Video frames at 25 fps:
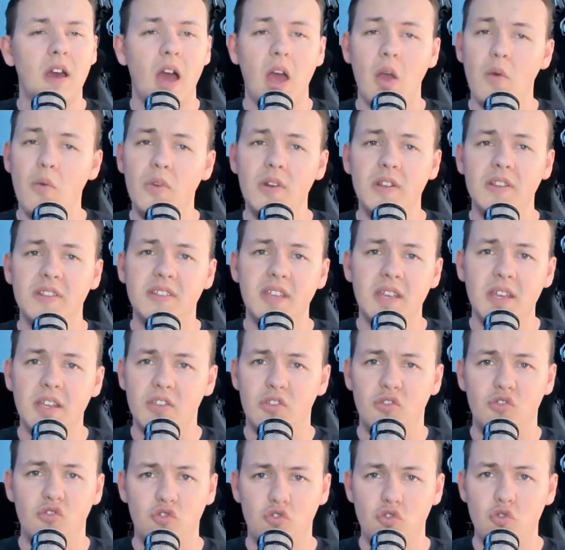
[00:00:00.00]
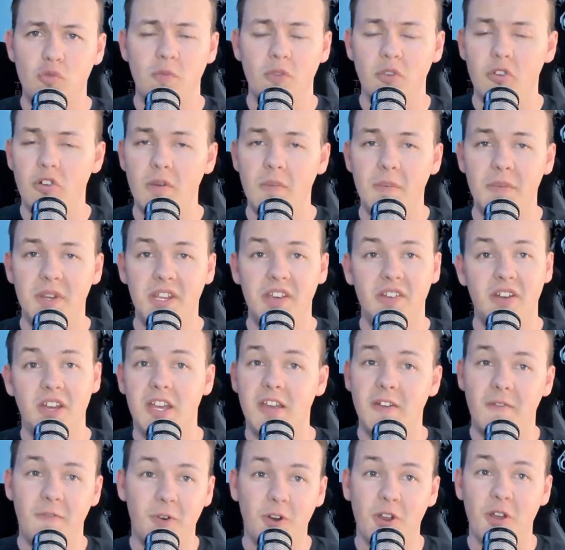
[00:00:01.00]
I wouldn't say it's super lemony.
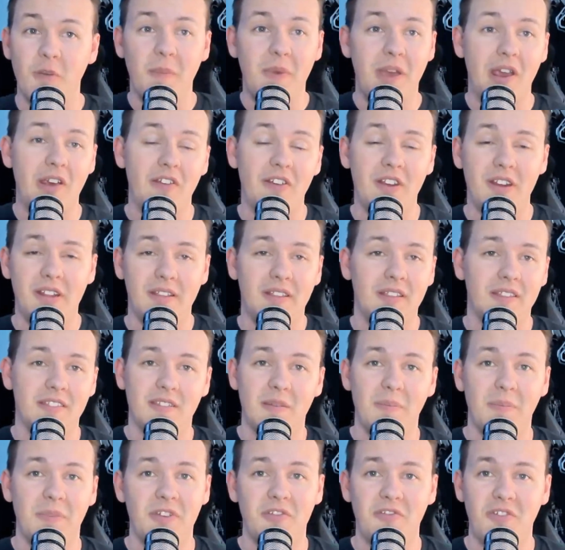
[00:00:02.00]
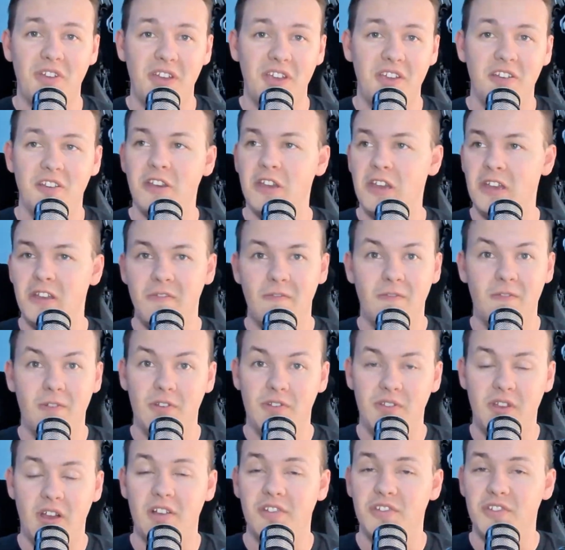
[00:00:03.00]
Like if we're comparing it to something like
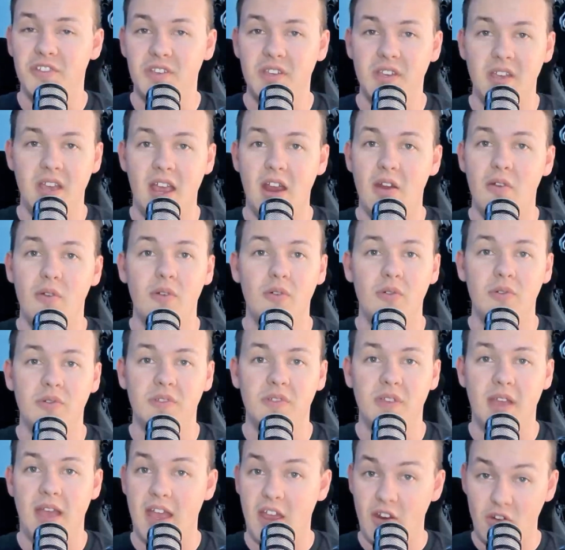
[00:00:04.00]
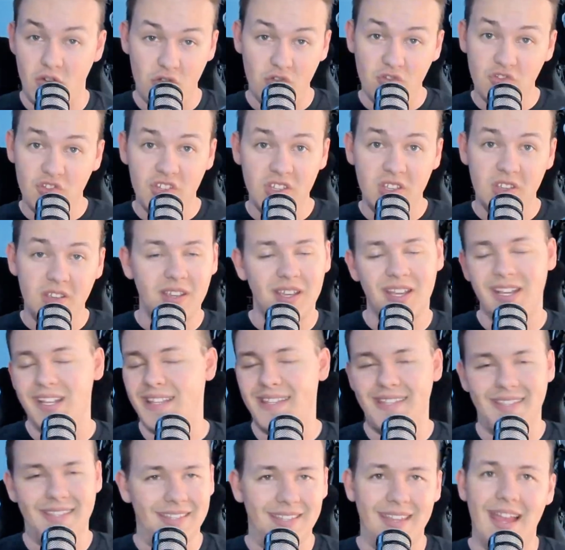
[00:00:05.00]
Versace Eros Energy,
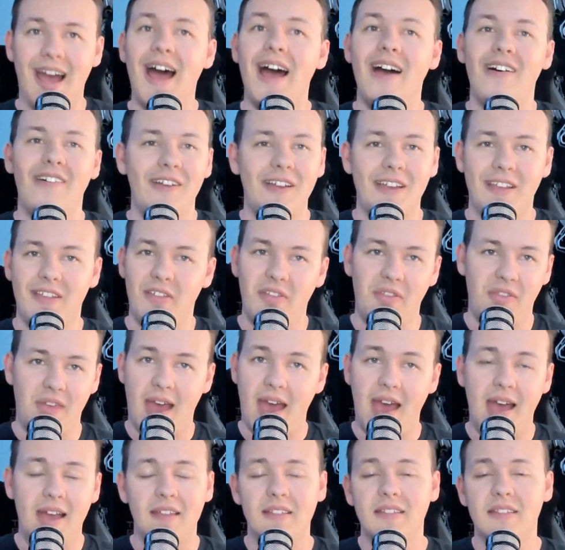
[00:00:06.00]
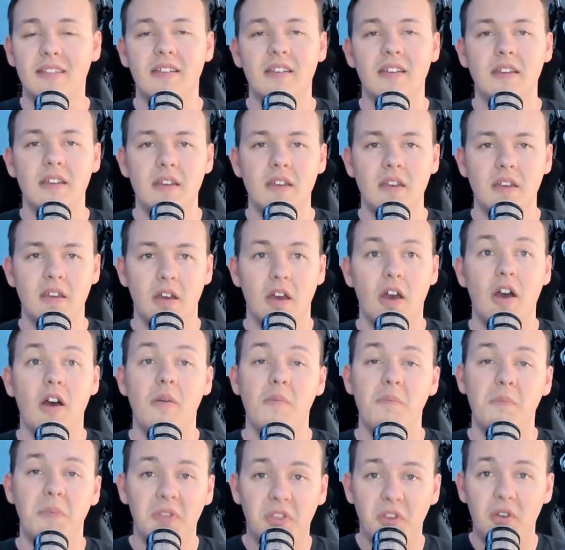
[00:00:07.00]
it's not like that.
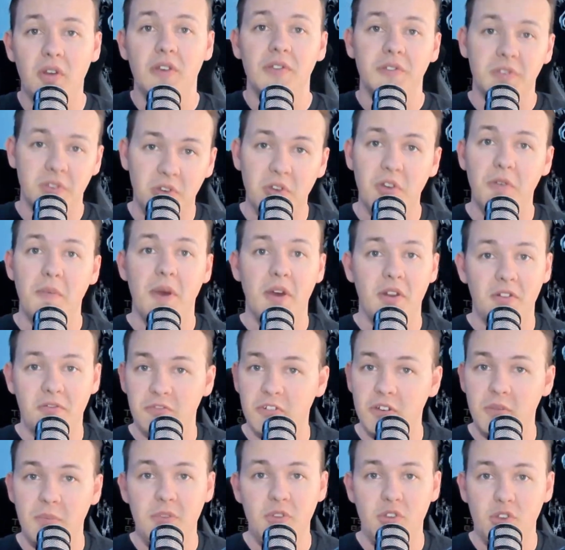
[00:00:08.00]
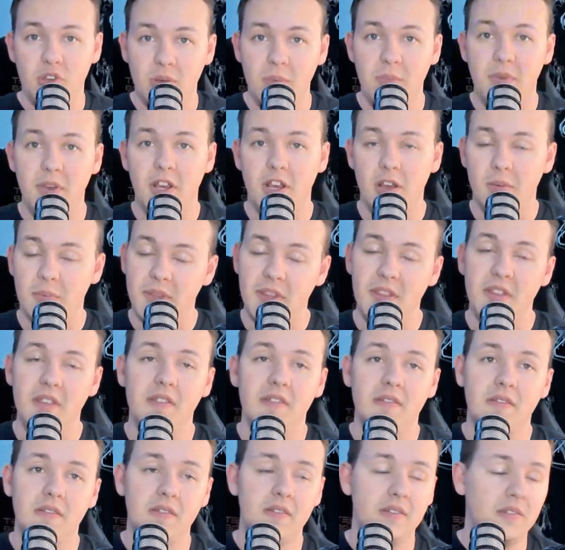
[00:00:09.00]
But there is a good amount of lemon you can pick up in
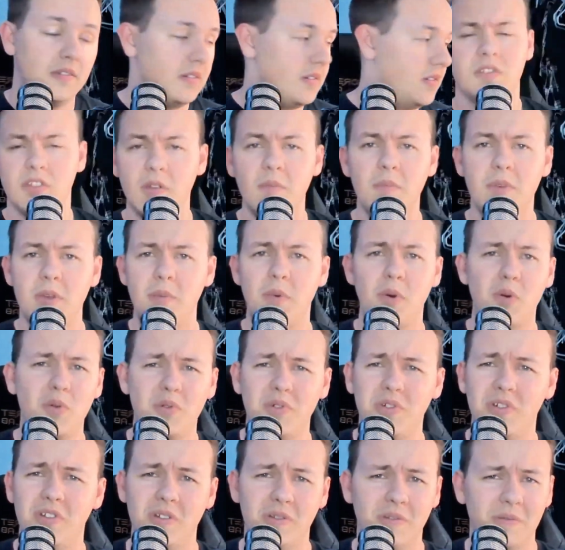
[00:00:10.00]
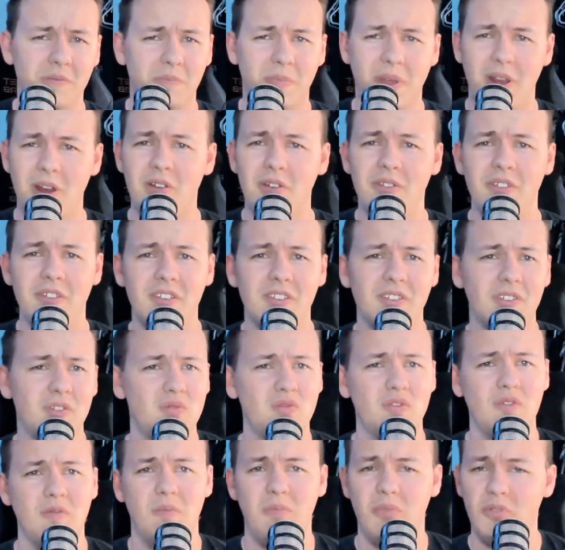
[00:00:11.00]
this. Some people will compare this
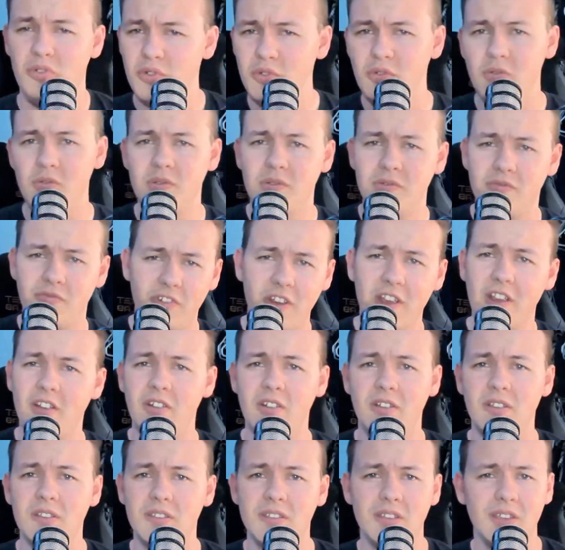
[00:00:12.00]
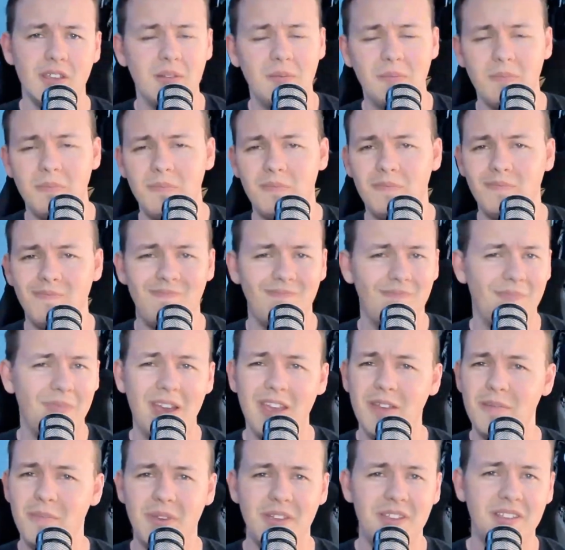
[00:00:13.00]
to a blue fragrance. In my
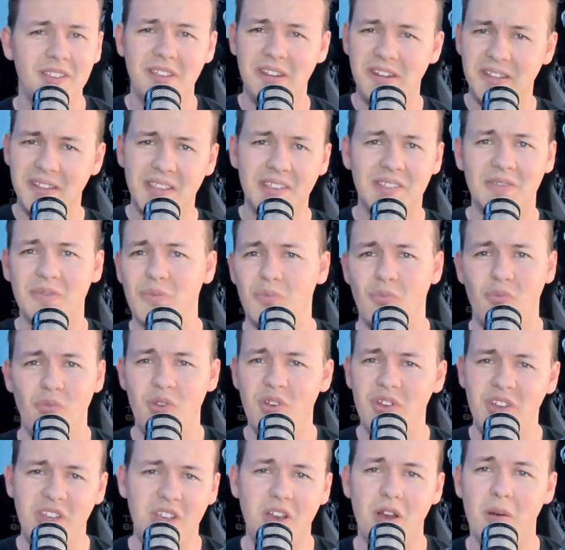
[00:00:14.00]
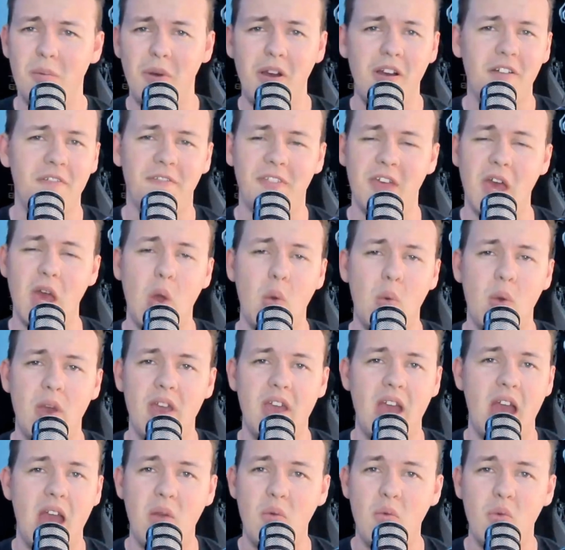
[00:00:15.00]
opinion, it doesn't really come off that
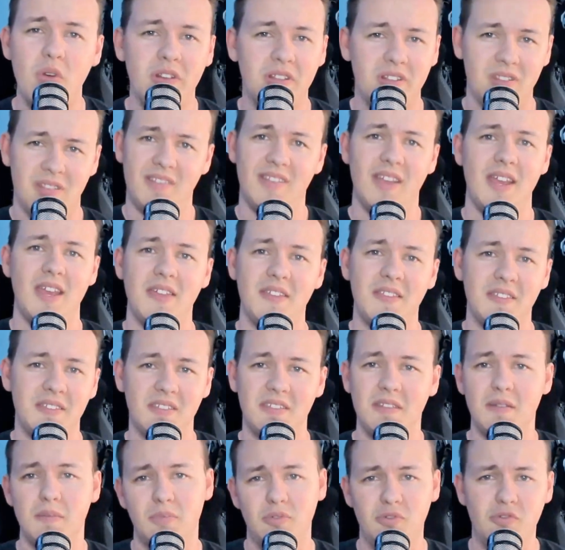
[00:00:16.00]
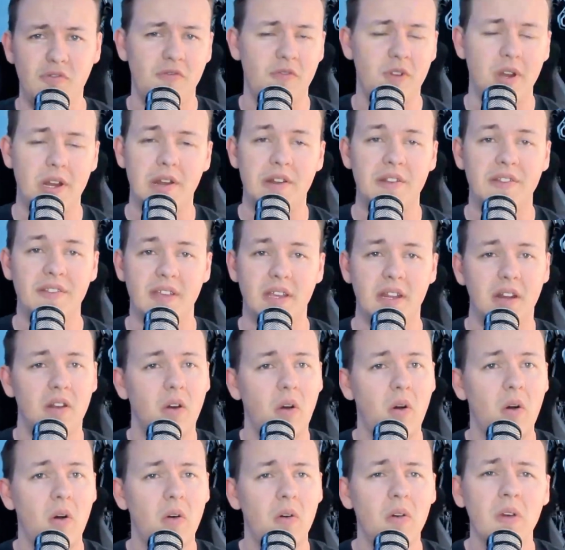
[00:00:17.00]
way. I wouldn't say this is a blue fragrance at
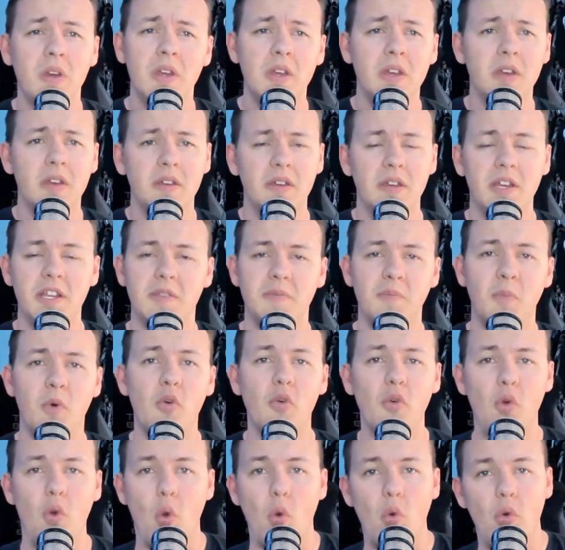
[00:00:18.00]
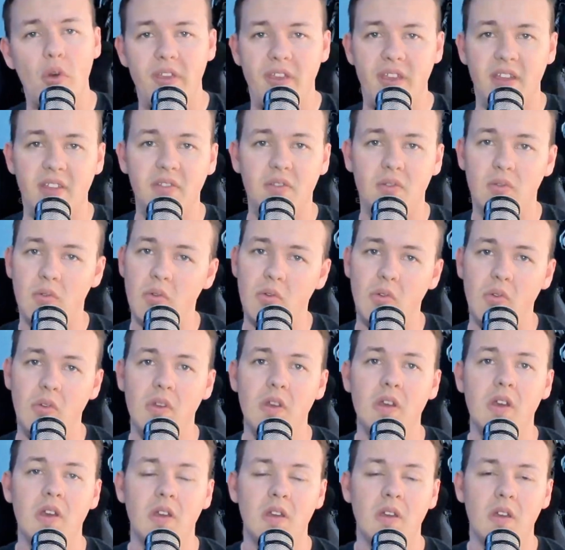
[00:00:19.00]
all. It's more oriental,
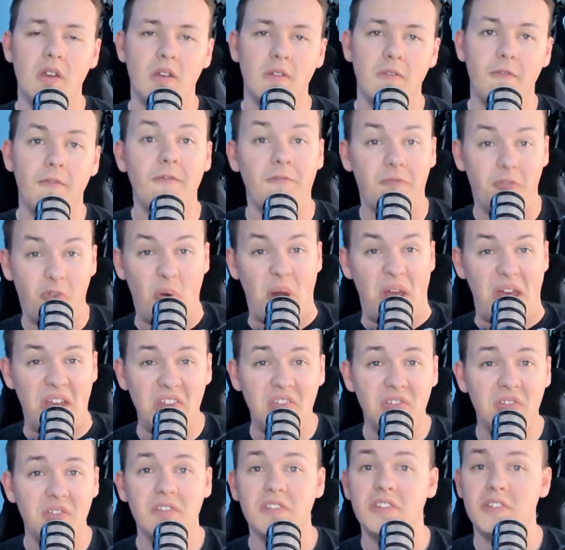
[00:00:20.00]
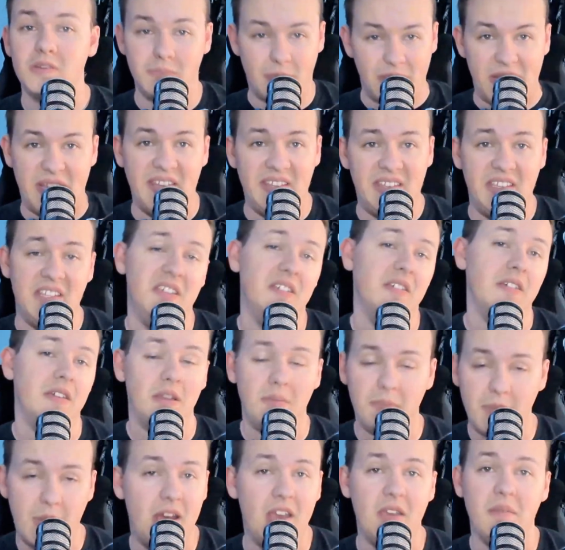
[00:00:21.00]
fresh, spicy,
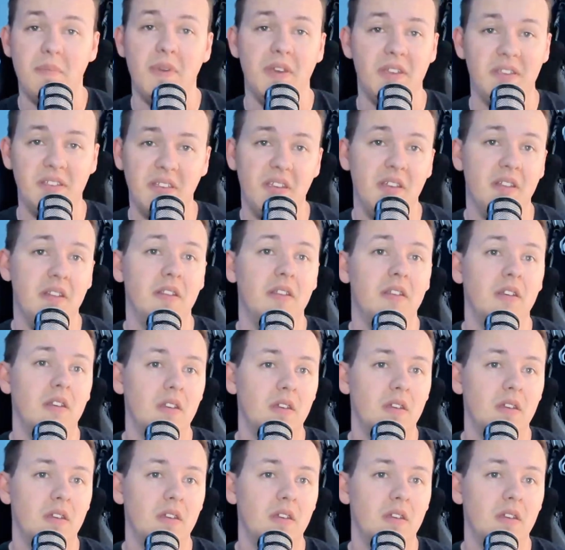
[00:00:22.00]
in my opinion.